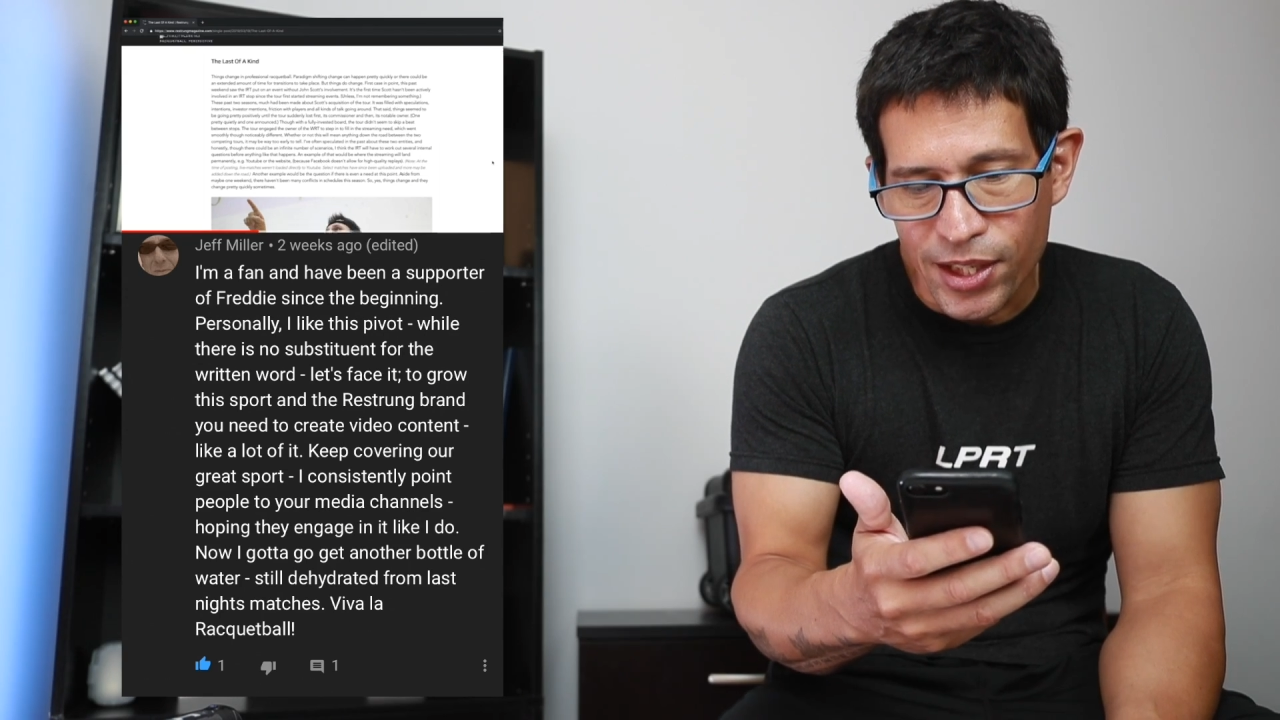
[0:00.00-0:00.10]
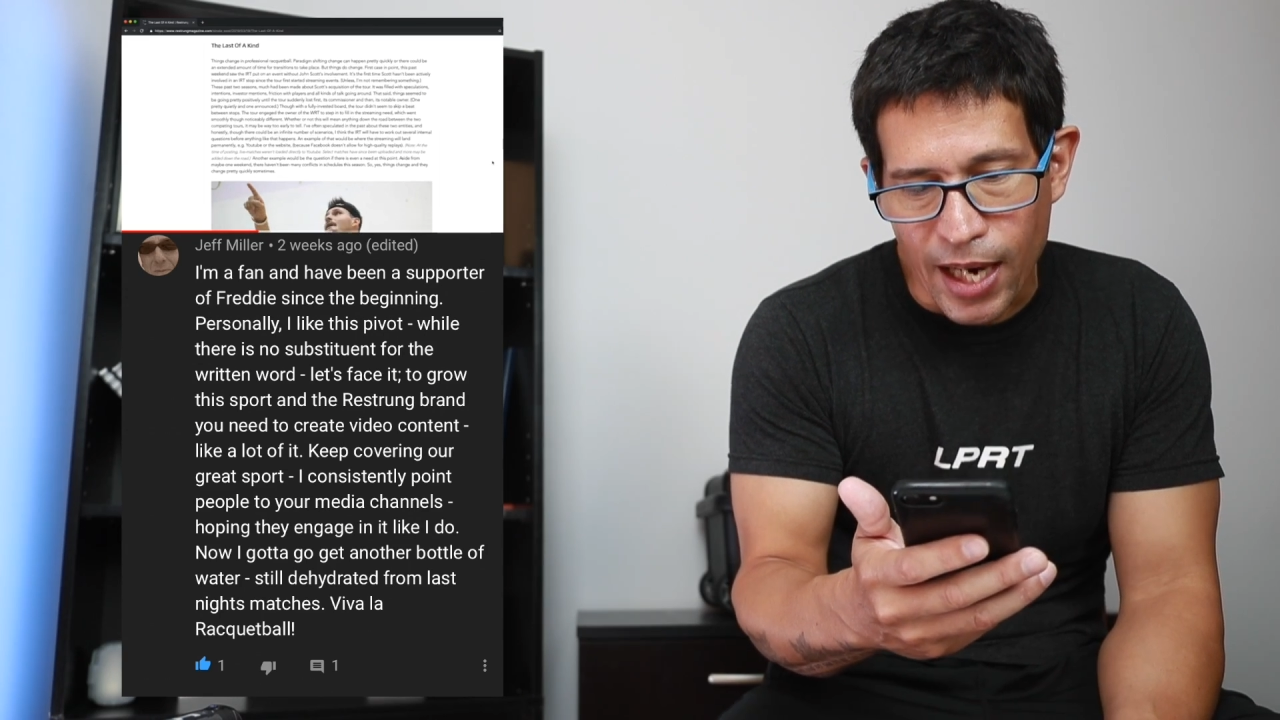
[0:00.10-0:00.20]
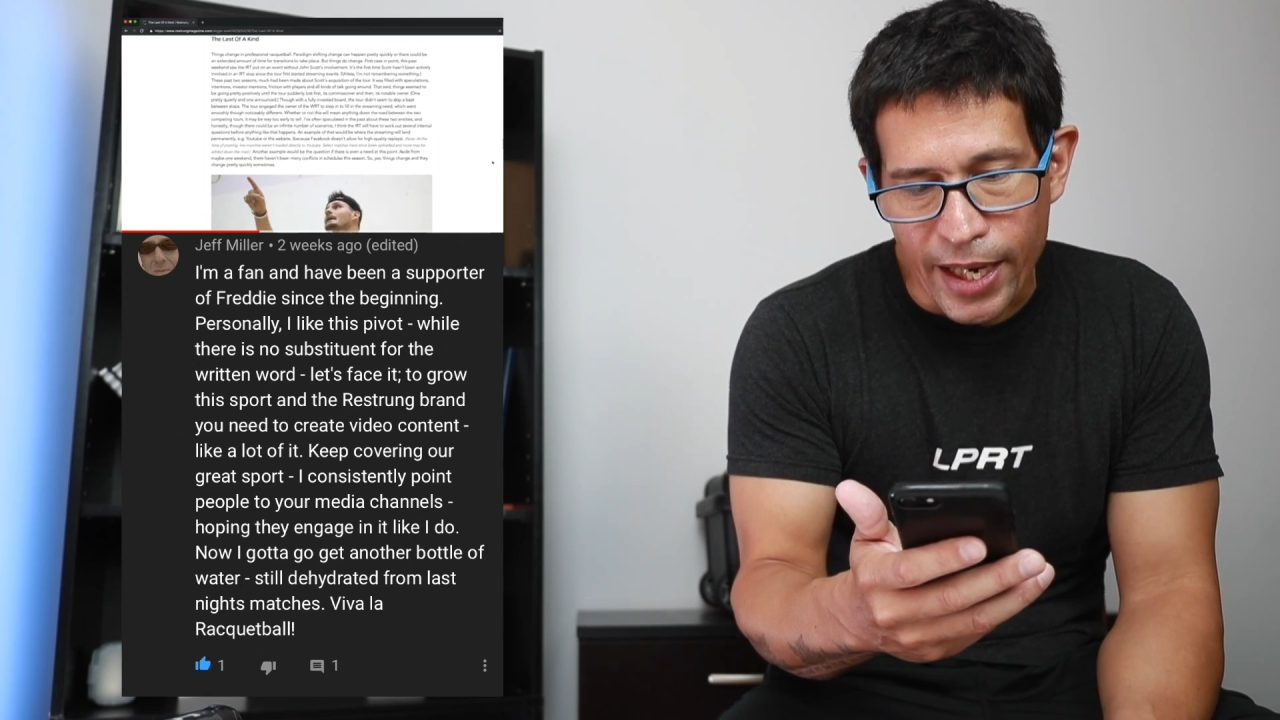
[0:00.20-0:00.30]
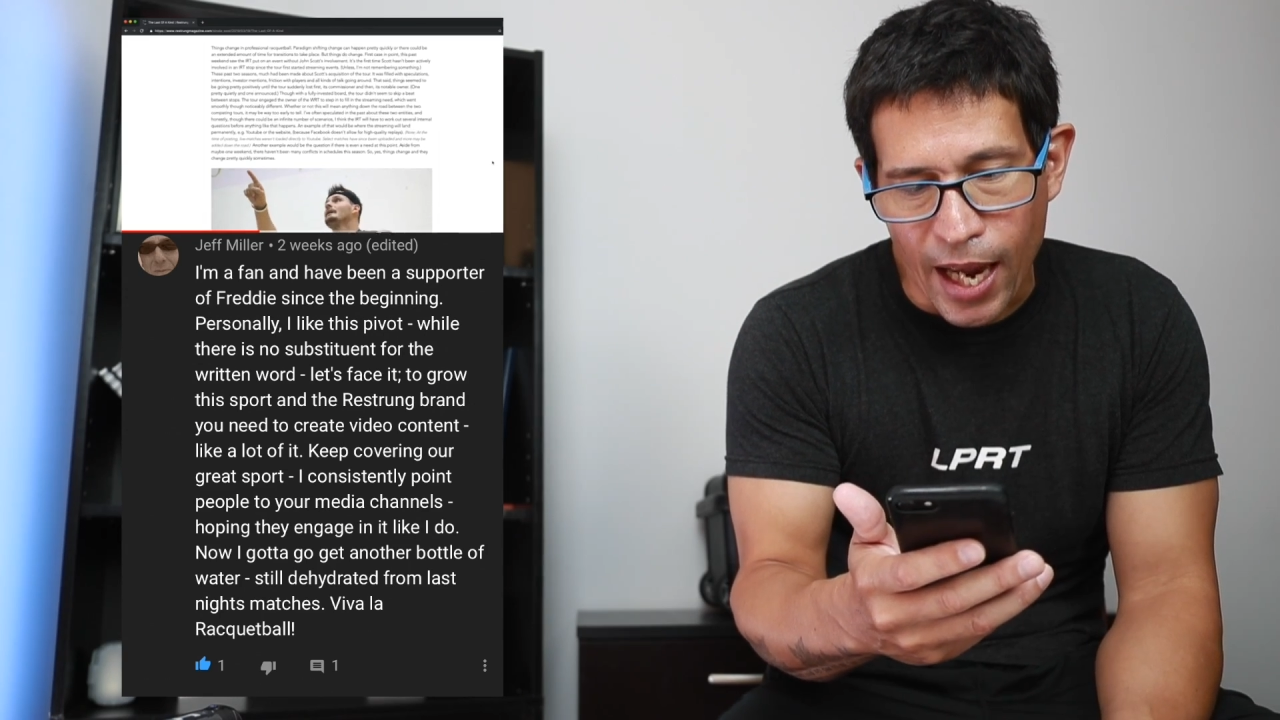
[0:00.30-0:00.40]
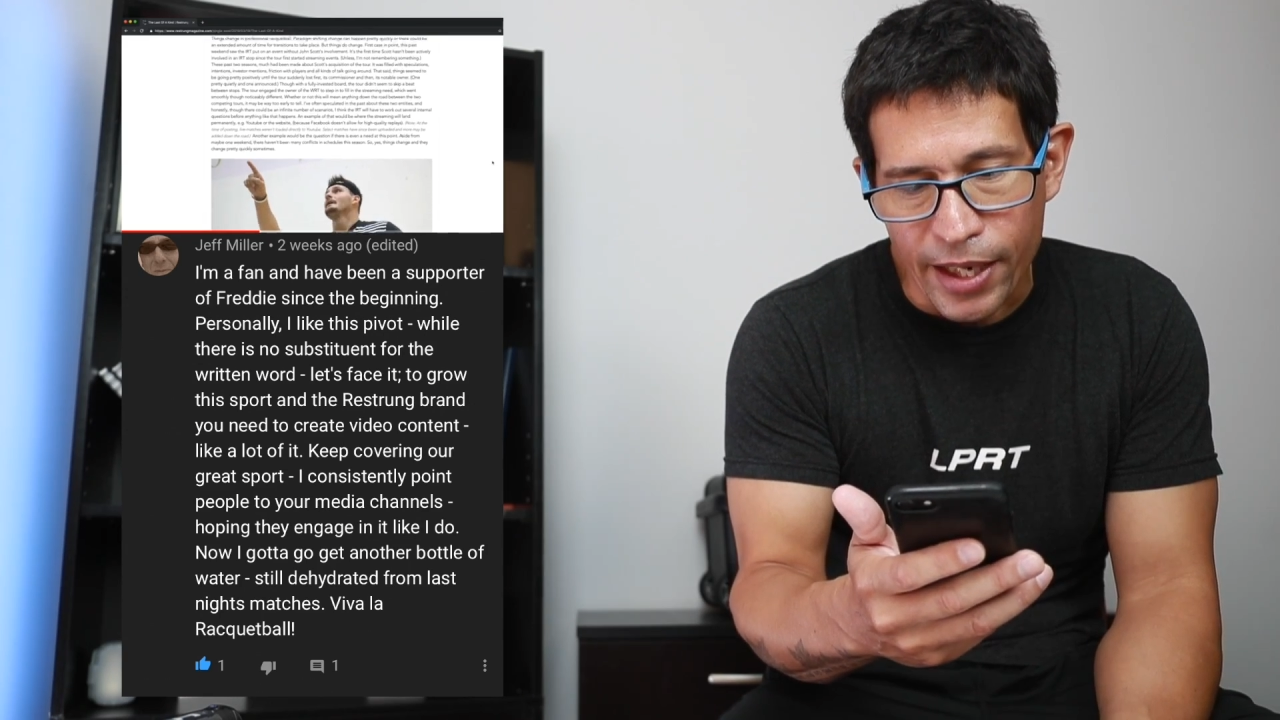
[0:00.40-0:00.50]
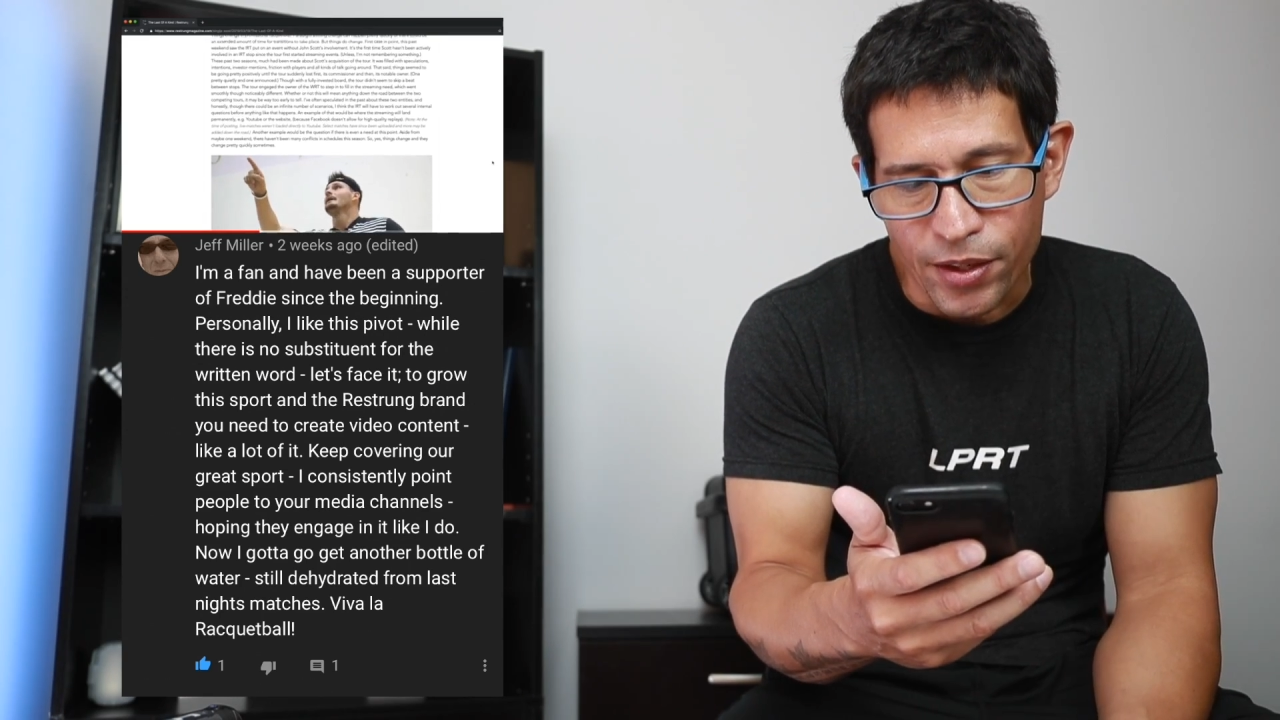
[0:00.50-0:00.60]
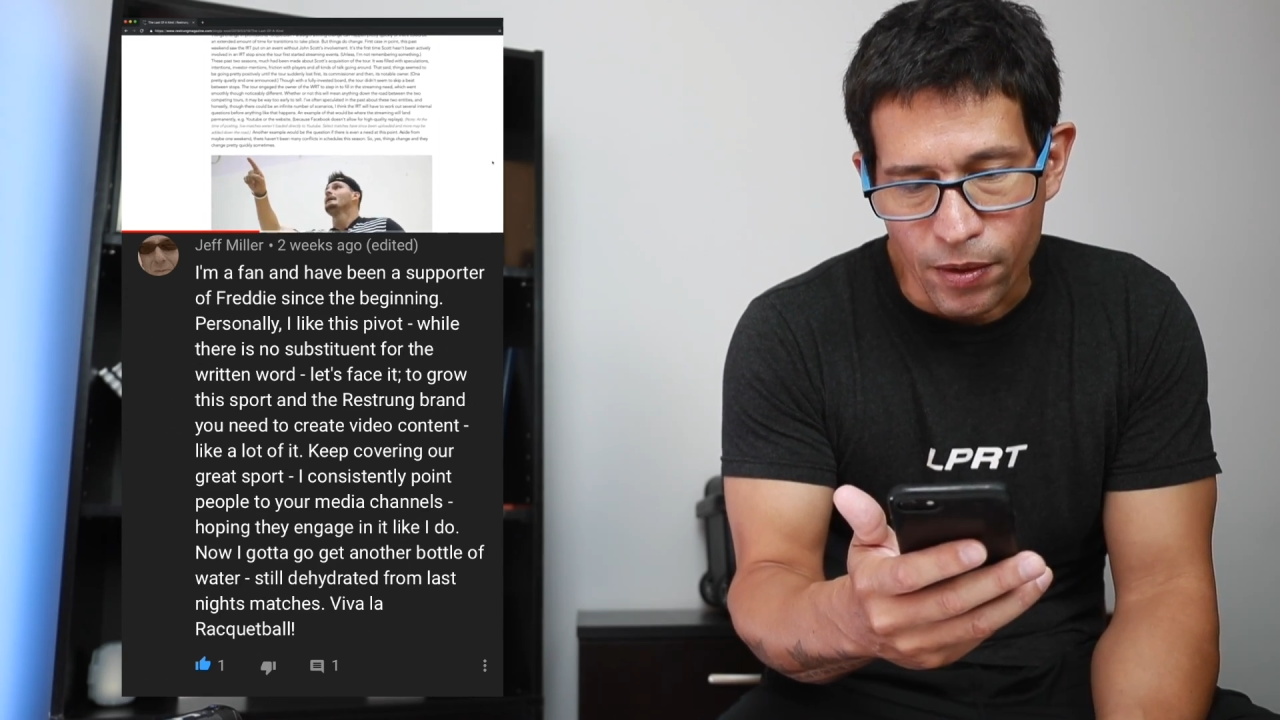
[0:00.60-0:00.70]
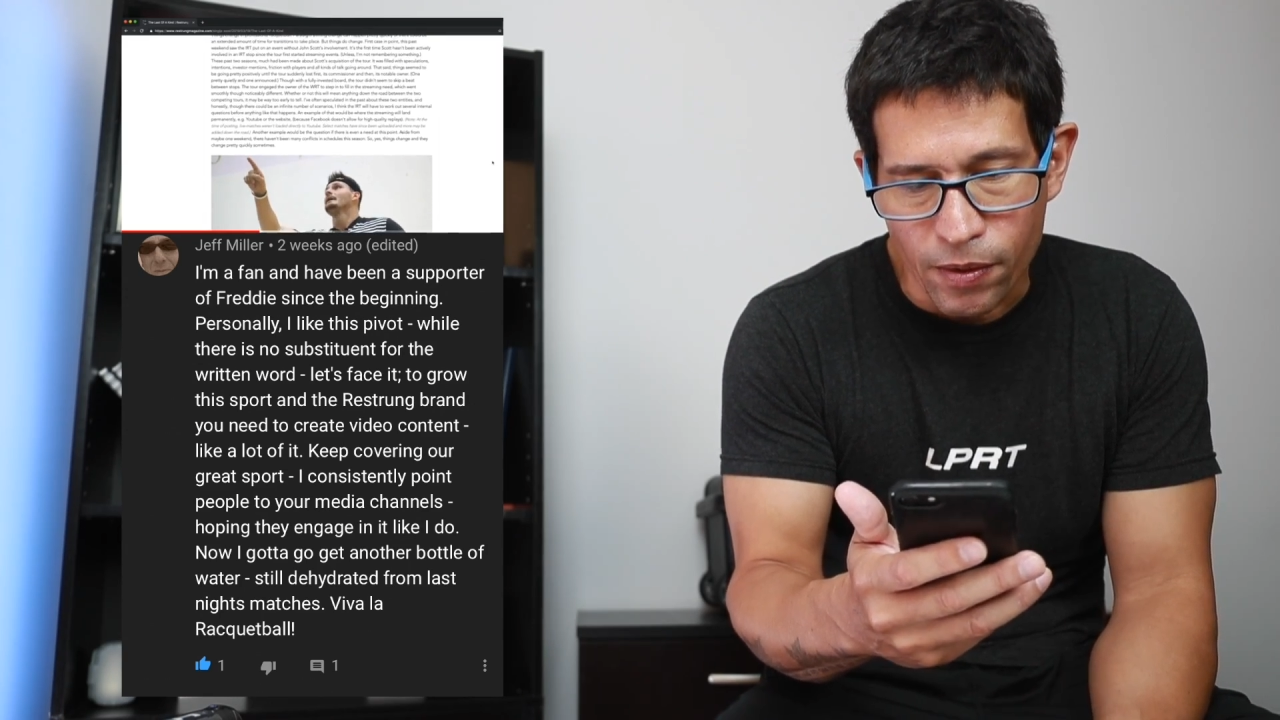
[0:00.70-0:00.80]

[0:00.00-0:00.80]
it like I do.